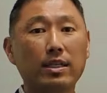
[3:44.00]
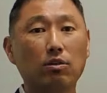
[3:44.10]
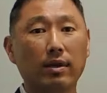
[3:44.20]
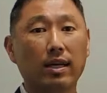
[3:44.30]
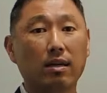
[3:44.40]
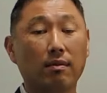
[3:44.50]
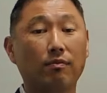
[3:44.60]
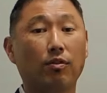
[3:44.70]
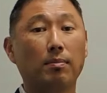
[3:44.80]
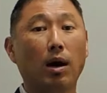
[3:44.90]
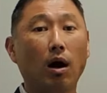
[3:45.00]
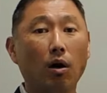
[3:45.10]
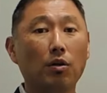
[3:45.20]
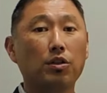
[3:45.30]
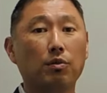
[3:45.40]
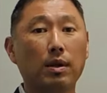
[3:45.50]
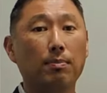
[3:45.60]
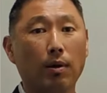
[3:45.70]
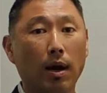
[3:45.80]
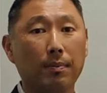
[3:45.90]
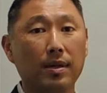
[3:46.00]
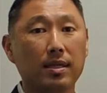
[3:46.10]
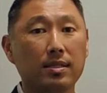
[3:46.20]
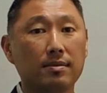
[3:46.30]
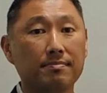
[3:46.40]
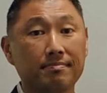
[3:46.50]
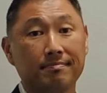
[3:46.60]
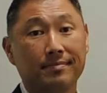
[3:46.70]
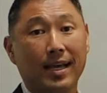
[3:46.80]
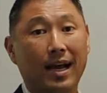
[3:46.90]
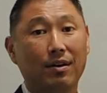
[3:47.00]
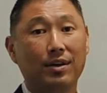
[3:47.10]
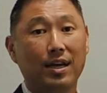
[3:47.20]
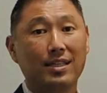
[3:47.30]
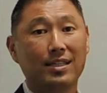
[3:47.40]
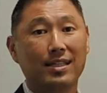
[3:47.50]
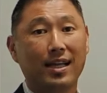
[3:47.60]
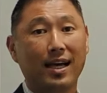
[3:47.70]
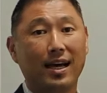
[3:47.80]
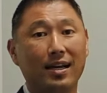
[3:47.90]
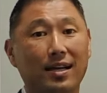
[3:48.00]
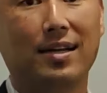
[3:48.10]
rental income from all 3 properties. How nice is that?